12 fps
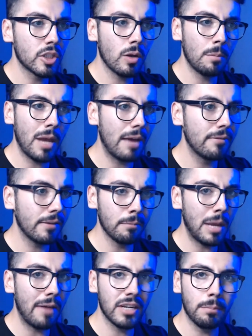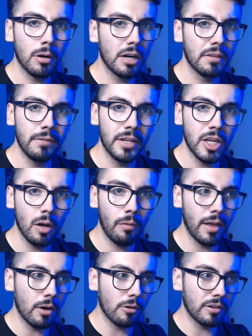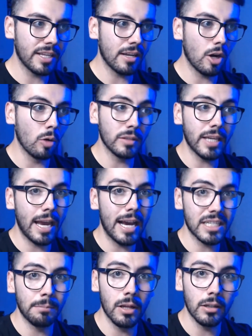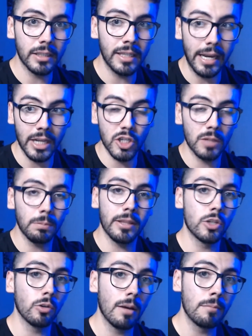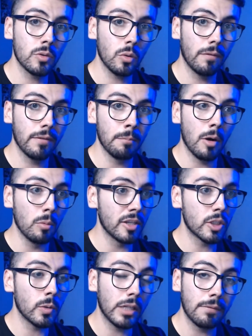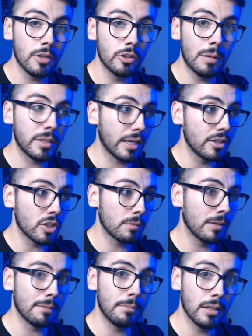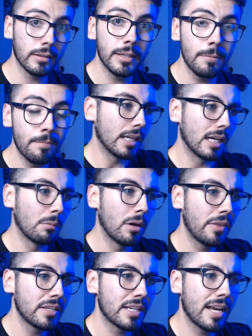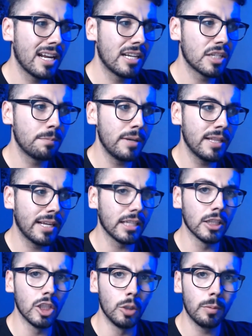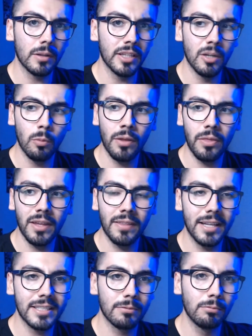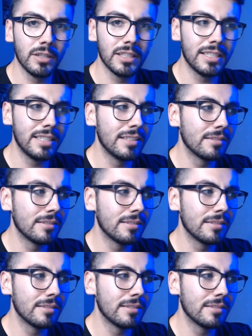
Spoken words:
so if I'm having a part of the video that only has a melody, I can just play the drums, or if I'm only showing off the drums, I can just play the melody. And I want this to kind of just be like a loop. You know, one thing that's really